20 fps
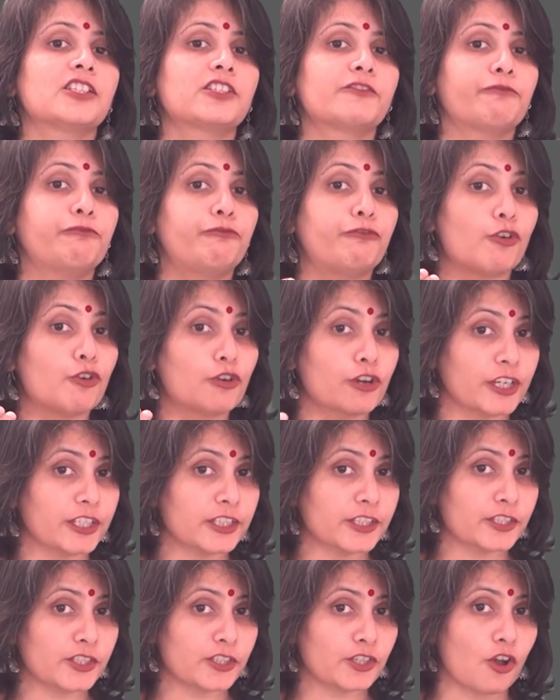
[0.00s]
is
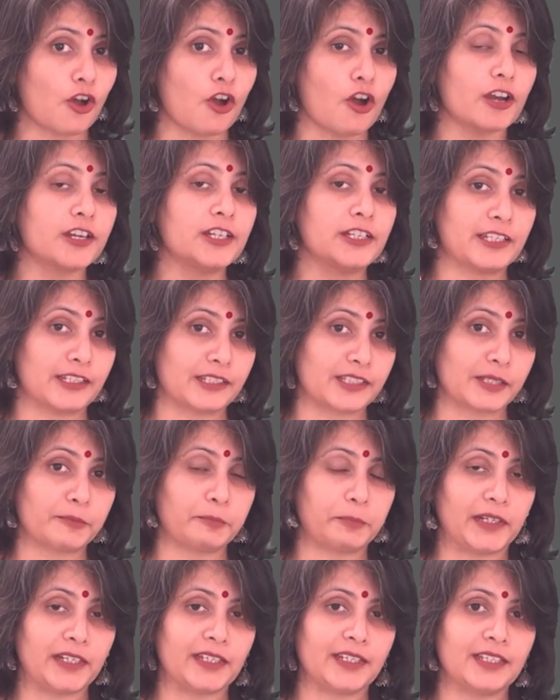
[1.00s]
focused on
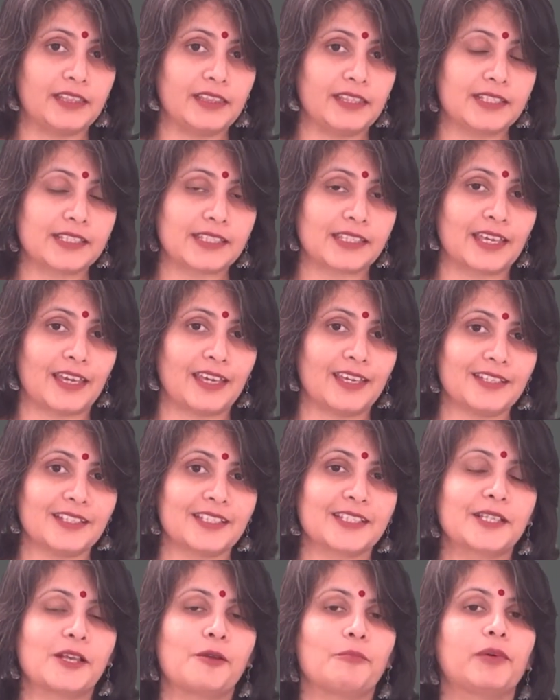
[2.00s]
discipline in this
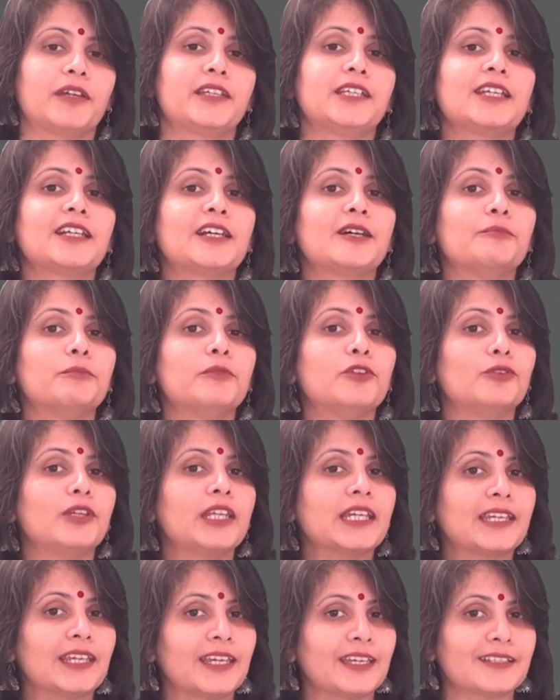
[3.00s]
case, but he
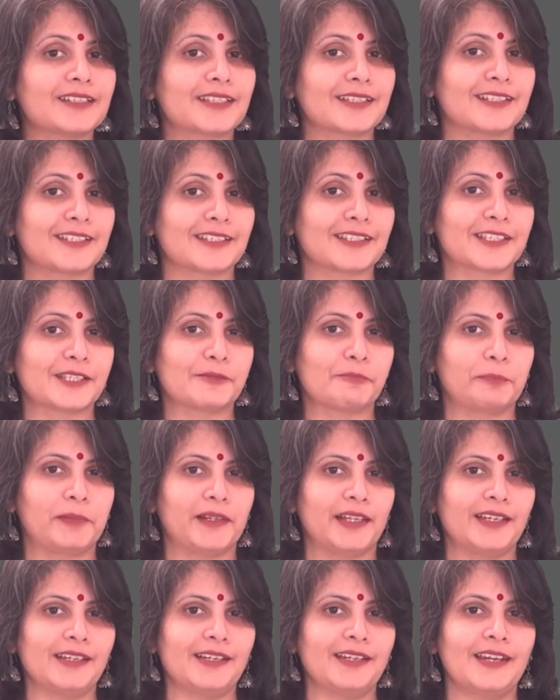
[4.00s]
communicates
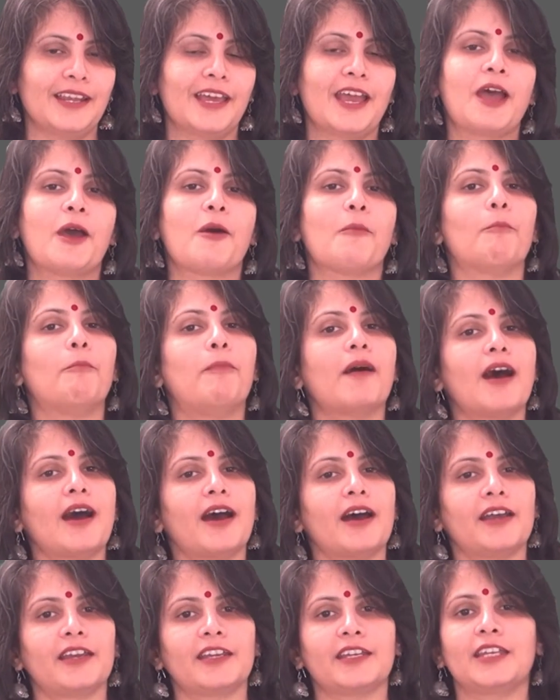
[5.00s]
discipline
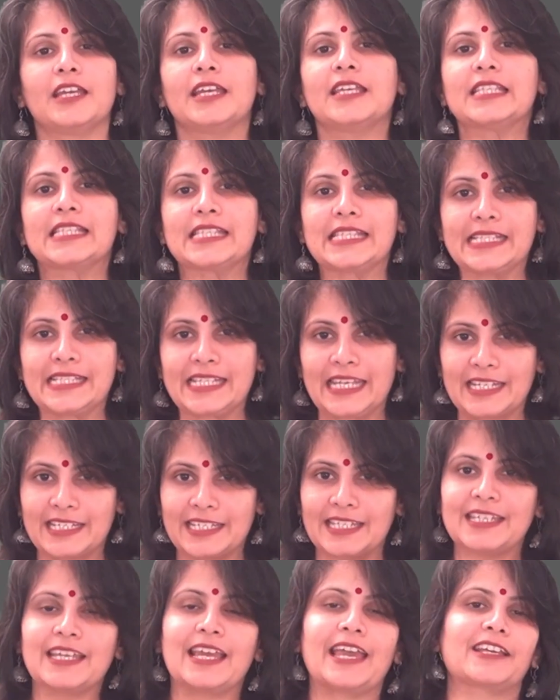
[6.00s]
by
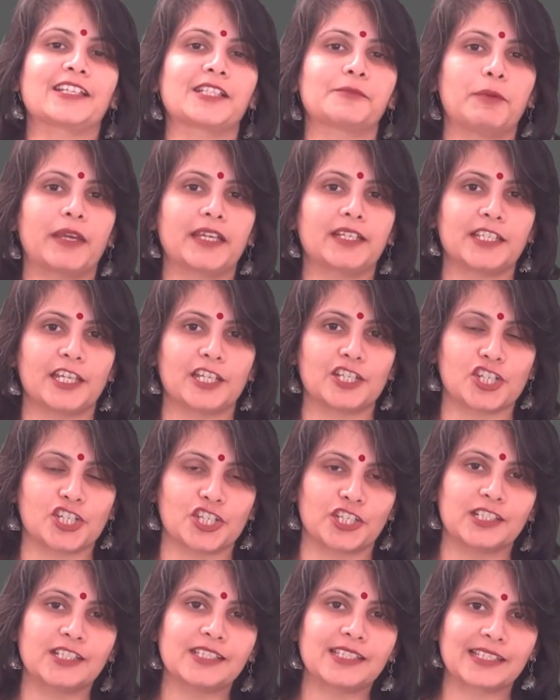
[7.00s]
stating
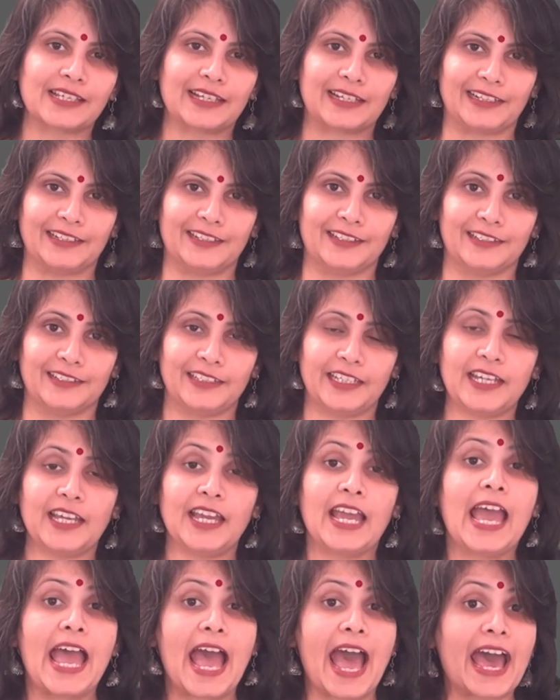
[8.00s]
expectations clearly
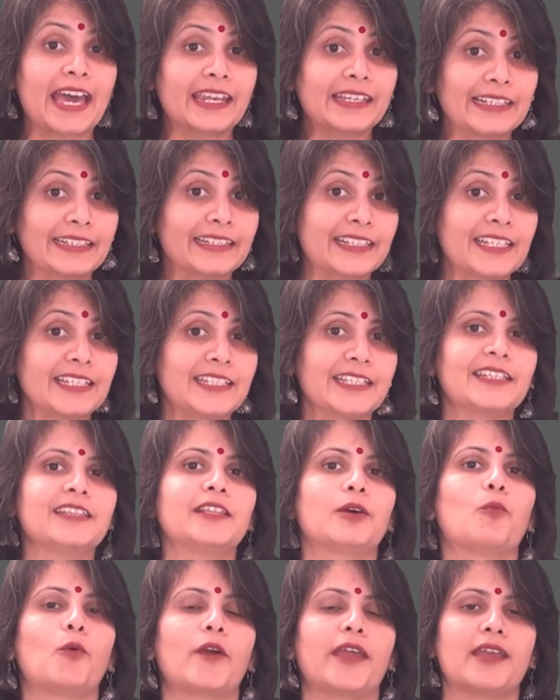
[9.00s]
and leading
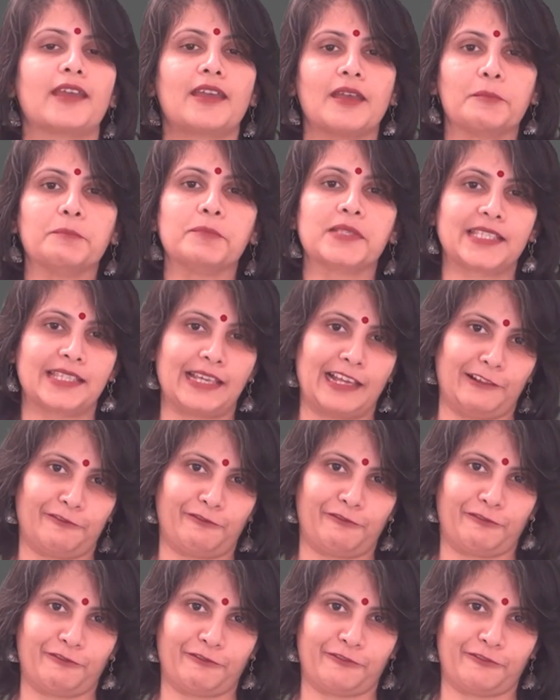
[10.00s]
the way himself.